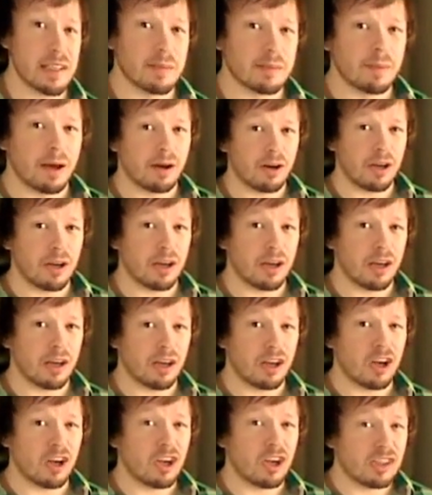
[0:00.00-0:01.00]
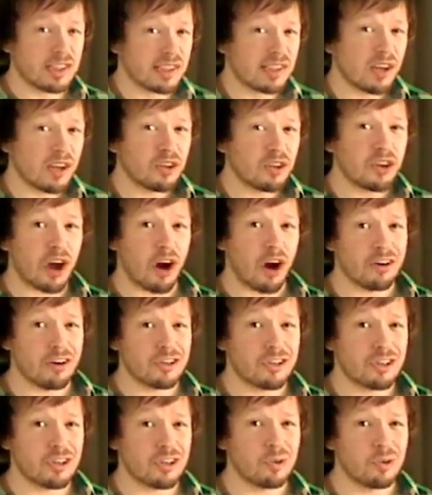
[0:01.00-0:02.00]
is about a Zelda
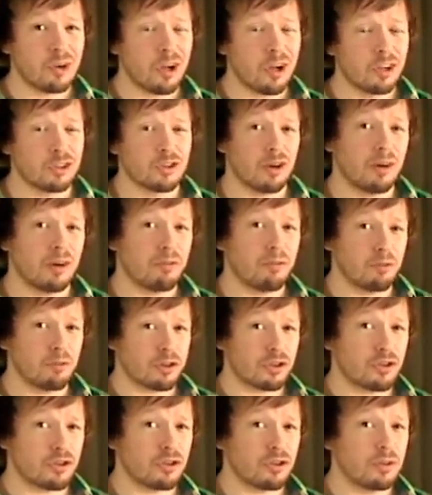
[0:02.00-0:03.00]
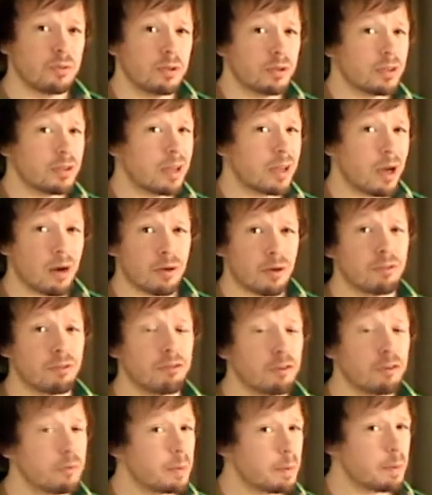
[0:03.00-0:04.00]
art show called Triforce Tribute. Now,
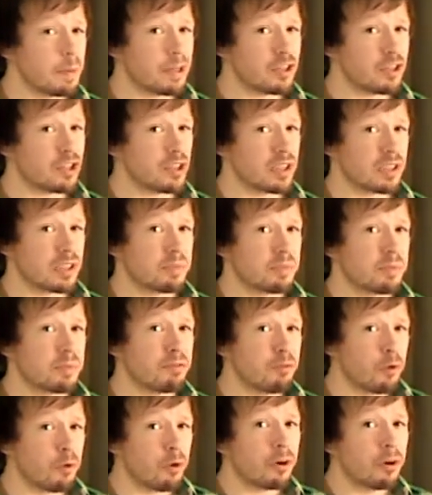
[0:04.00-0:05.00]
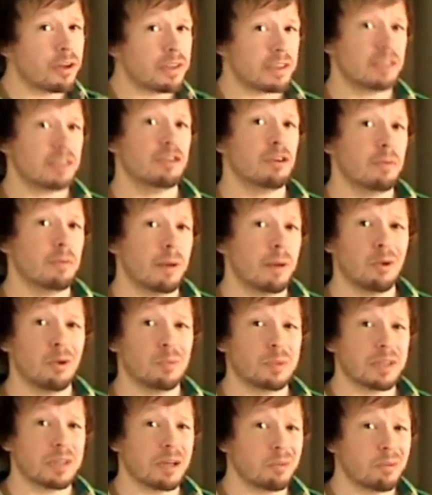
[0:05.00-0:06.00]
you've heard me mention this before. It's here in my
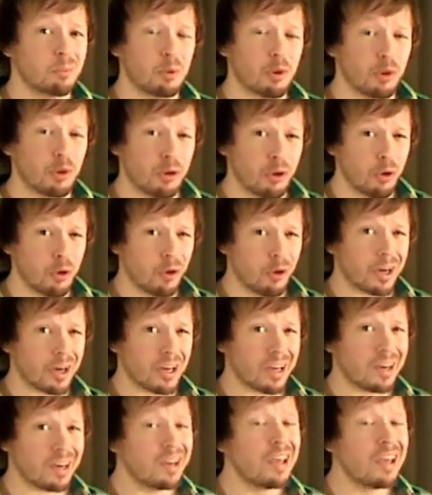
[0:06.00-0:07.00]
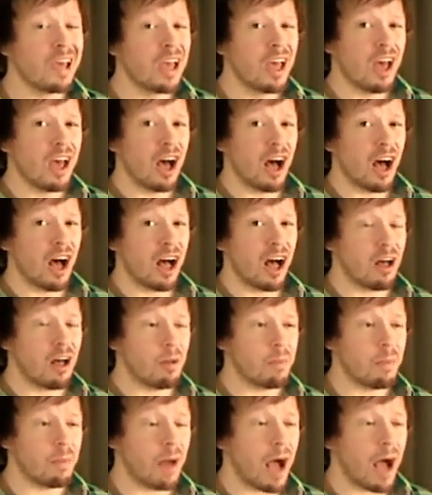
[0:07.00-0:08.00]
hometown, Portland, Oregon.
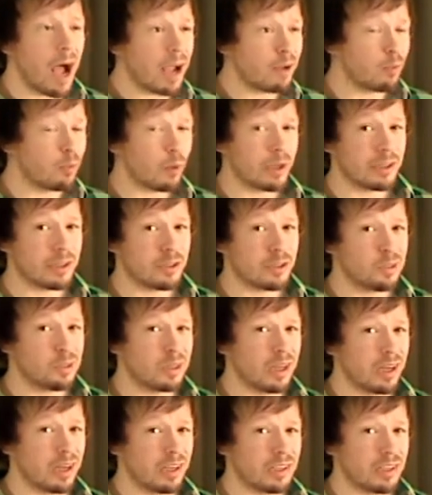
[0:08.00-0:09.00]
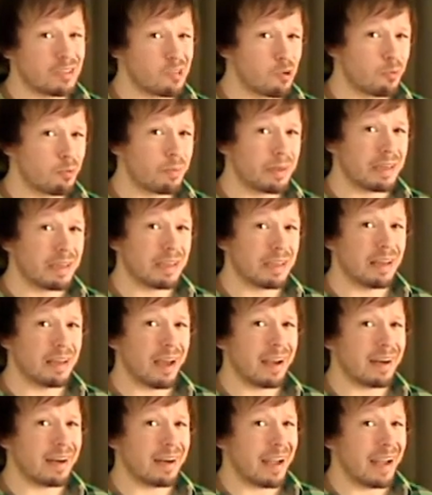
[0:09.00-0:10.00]
I went to it on its opening
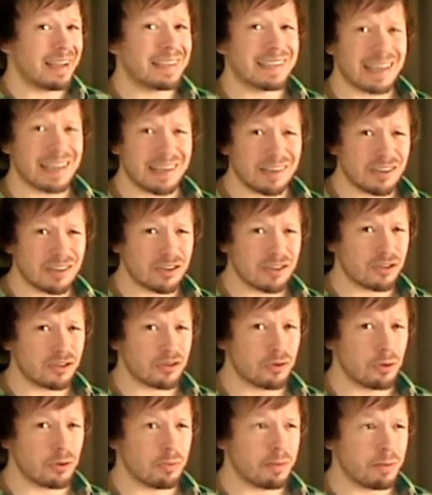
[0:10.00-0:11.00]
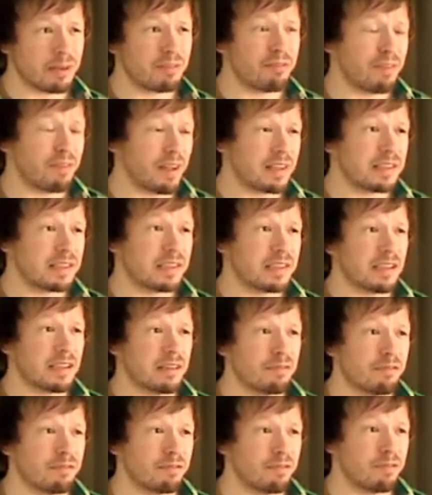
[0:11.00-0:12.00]
night. I intended to do a big
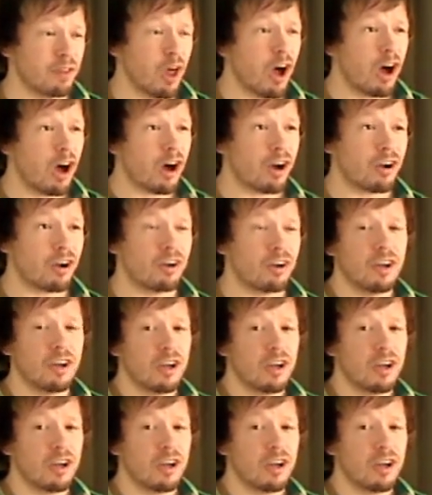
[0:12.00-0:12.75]
fancy vlog